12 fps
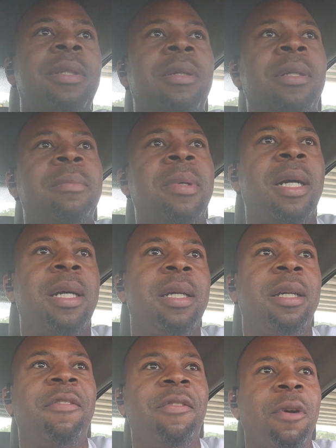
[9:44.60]
on my
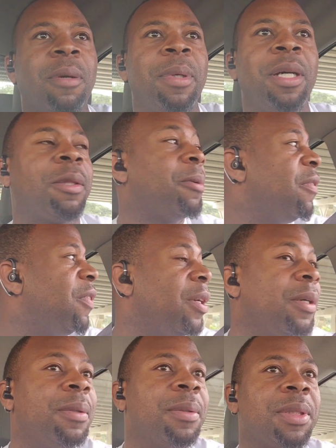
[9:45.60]
uh, four month
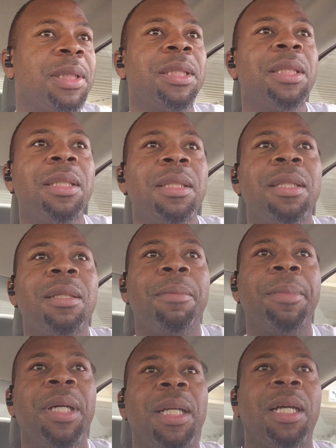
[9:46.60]
review
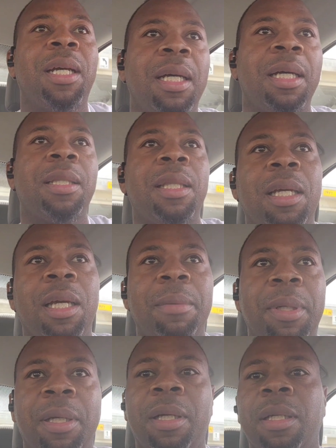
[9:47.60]
but uh, I think I'm
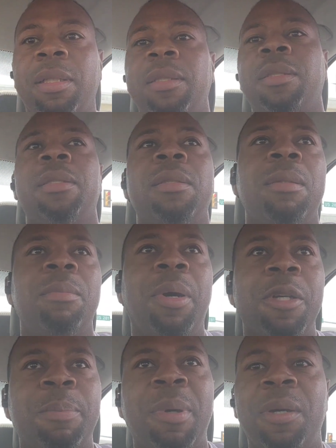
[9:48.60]
gonna
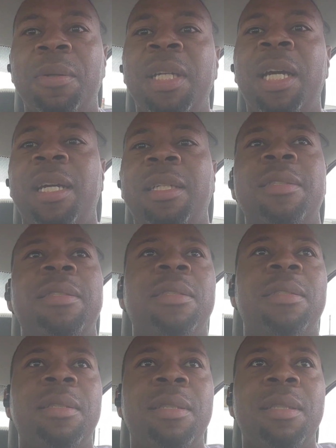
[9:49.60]
postpone that
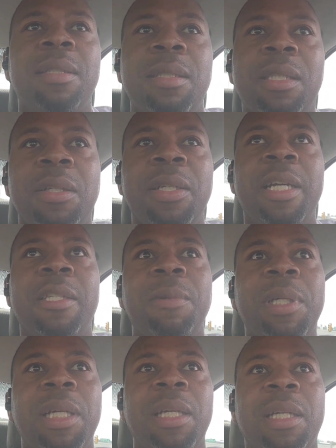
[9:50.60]
till next
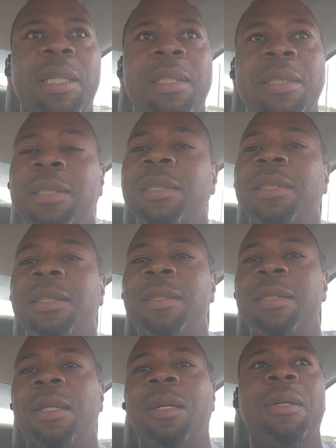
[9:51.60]
weekend
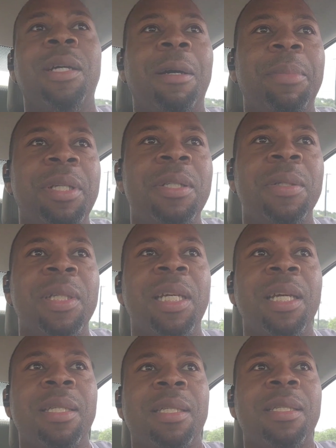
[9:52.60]
so I'll be doing
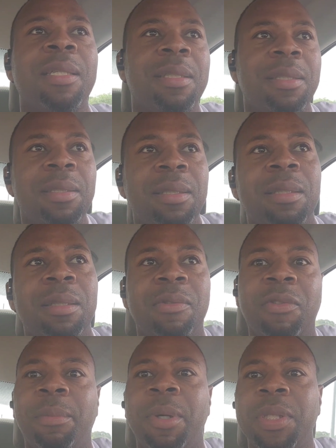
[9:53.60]
this
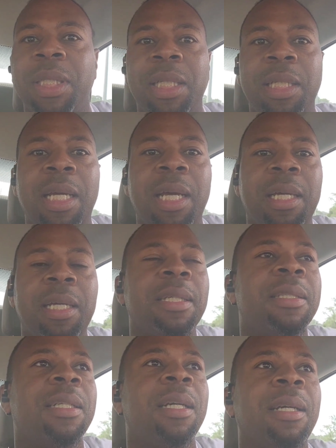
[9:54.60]
for most of the day.
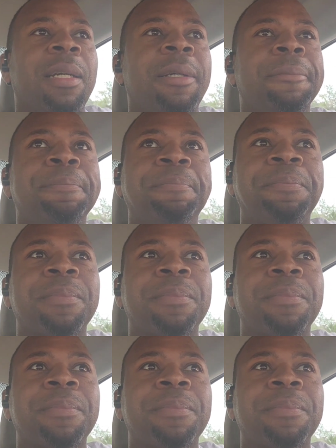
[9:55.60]
Um,